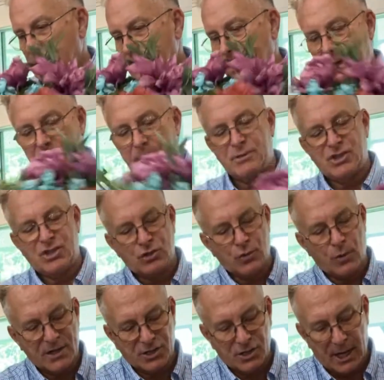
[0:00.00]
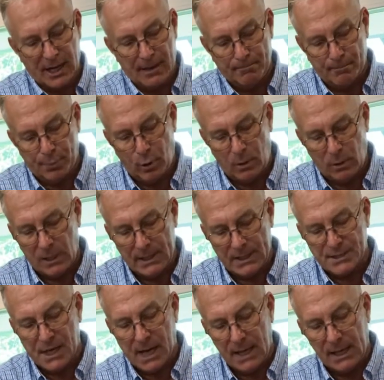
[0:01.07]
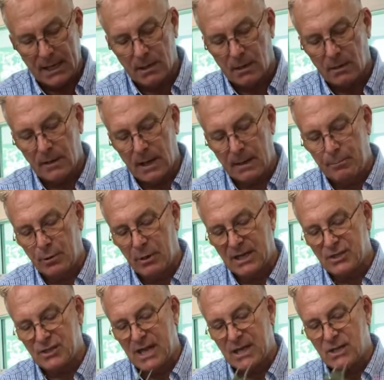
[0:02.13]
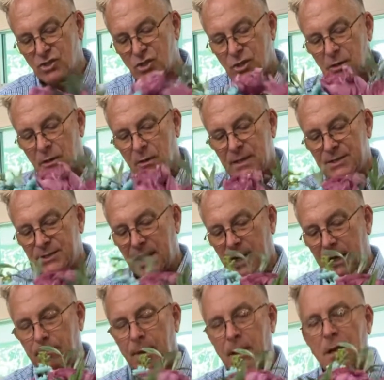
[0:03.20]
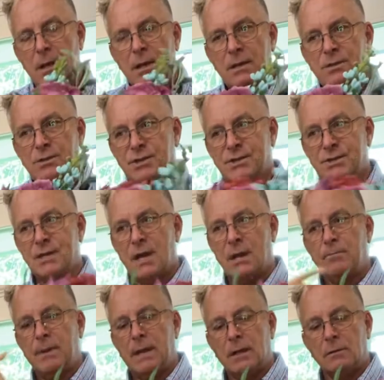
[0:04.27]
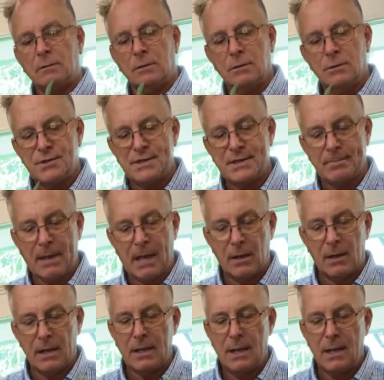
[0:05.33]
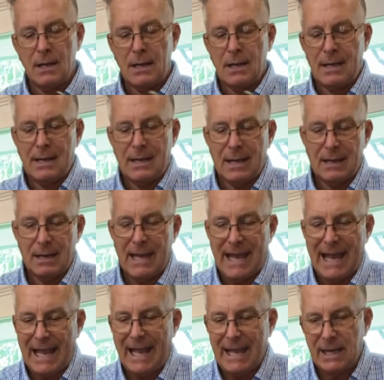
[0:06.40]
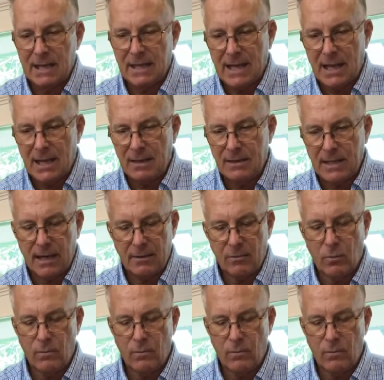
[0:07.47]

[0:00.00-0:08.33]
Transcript: And I'm stretching, I'm pulling tight on that, putting tension on the tape, just not being loose about it. Adding that